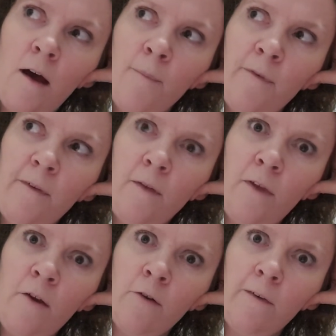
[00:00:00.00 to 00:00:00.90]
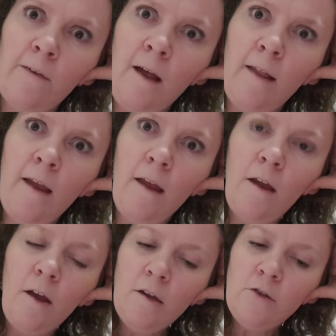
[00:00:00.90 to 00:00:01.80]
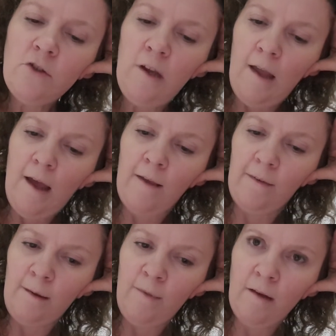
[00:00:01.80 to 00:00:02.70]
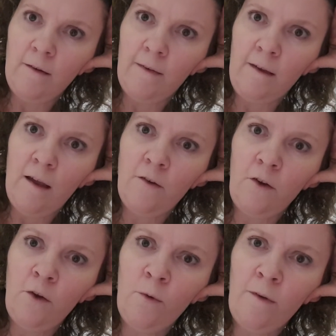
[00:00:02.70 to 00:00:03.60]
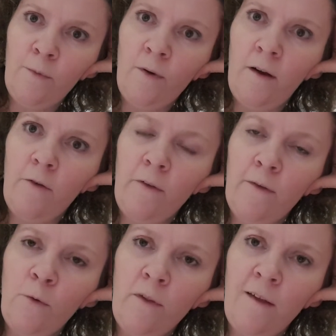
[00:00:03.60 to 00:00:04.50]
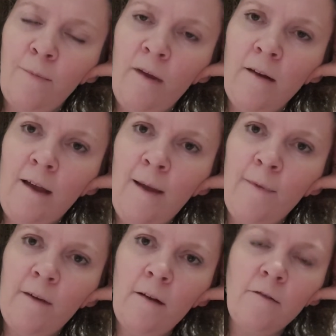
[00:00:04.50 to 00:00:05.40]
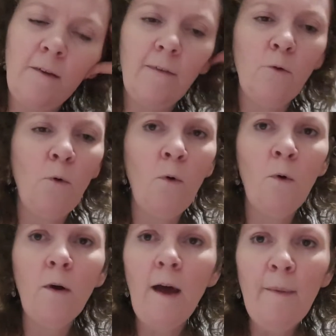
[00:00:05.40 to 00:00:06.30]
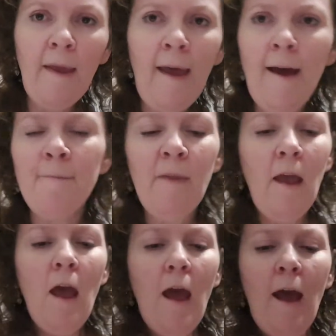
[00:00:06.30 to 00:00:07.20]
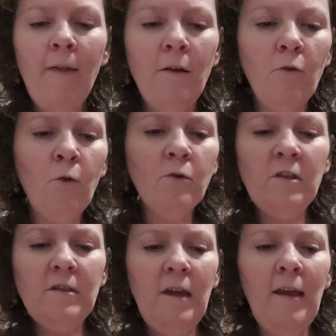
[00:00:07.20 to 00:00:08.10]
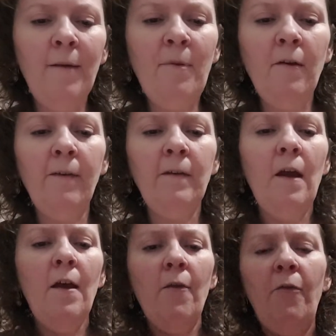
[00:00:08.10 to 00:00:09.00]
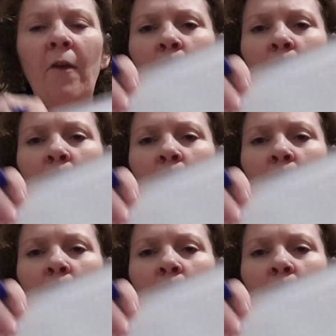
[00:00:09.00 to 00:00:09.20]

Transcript: Cynthia O'Sally, she has something to say to you as well. There's all these big names that are just all coming out, and they're all just here because they're